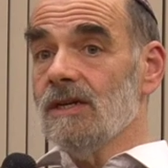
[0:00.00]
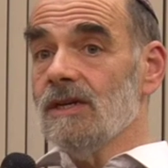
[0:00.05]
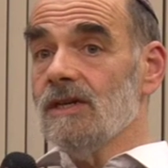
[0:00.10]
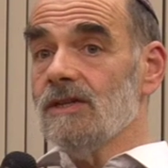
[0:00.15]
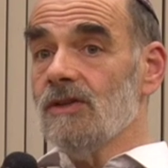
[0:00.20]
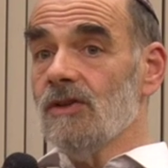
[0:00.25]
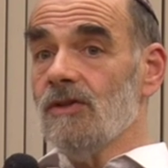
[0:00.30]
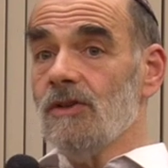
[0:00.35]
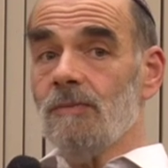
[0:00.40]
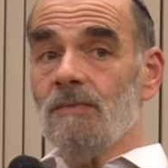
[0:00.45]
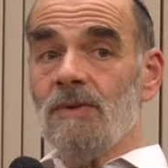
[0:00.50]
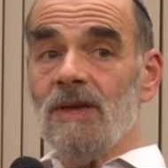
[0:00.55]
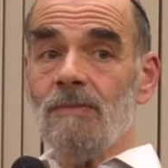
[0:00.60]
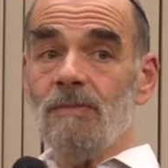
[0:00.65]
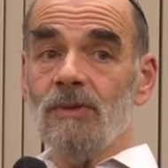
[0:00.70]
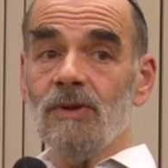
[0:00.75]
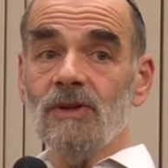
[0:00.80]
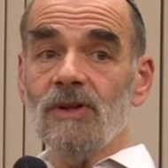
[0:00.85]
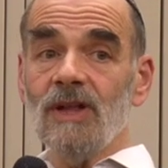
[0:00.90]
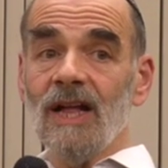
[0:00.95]
so that
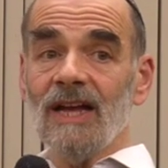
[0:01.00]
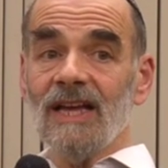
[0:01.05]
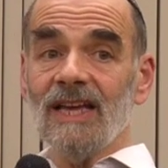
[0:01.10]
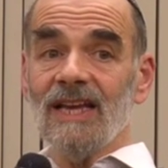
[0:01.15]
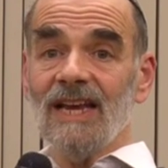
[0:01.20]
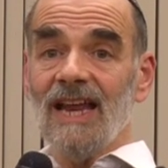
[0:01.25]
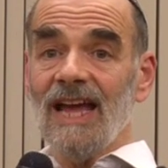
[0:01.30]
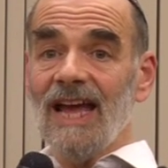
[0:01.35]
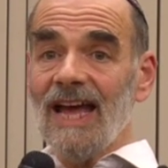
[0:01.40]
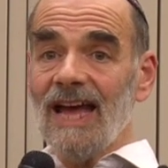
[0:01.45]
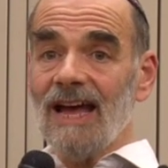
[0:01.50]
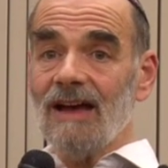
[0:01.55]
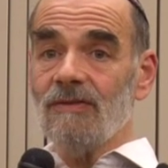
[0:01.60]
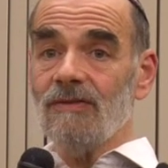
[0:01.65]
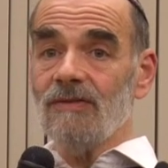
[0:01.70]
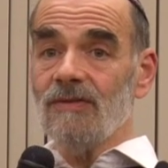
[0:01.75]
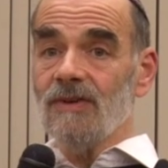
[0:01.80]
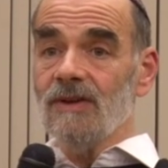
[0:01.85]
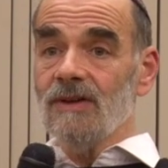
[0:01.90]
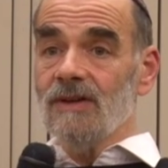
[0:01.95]
people can
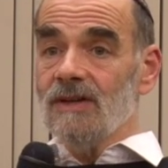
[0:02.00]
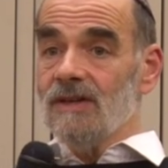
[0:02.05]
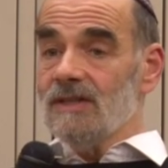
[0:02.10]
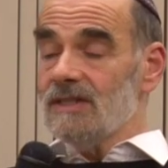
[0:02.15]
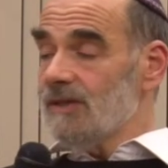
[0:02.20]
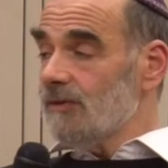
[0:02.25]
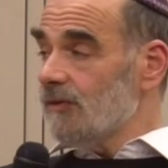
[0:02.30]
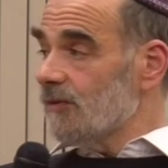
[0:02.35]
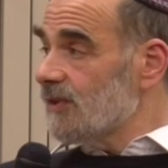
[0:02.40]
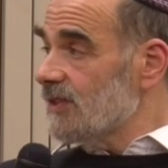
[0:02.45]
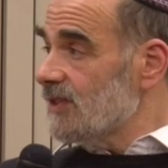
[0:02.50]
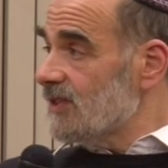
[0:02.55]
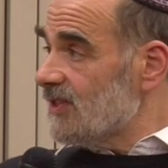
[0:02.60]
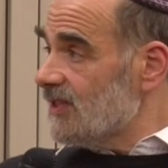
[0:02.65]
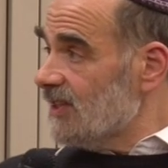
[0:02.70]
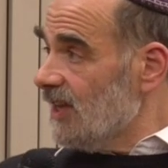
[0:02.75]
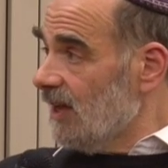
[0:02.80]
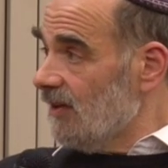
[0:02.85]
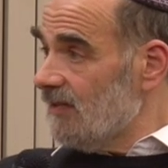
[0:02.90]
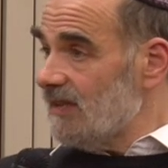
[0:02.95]
have different
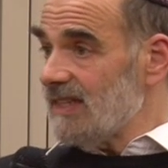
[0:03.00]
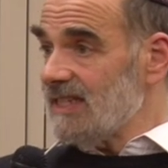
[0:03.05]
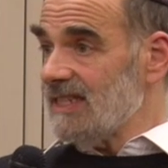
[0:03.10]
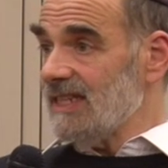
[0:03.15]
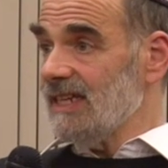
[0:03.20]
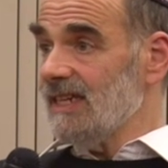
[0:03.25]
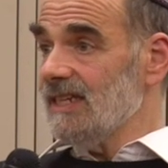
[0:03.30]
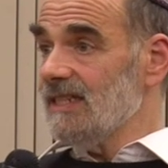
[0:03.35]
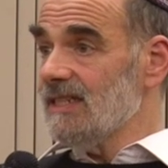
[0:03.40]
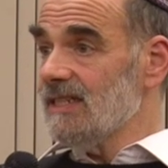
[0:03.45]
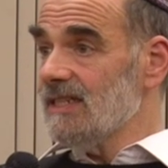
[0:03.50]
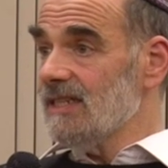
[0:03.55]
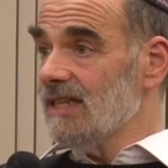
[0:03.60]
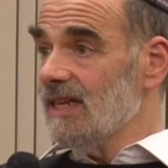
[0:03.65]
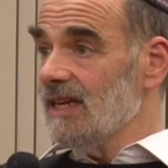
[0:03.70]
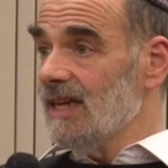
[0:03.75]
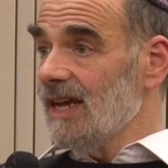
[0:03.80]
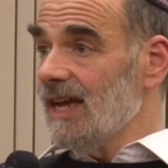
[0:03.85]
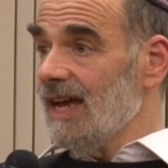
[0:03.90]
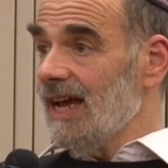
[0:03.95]

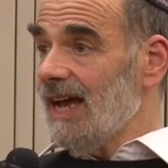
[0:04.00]
services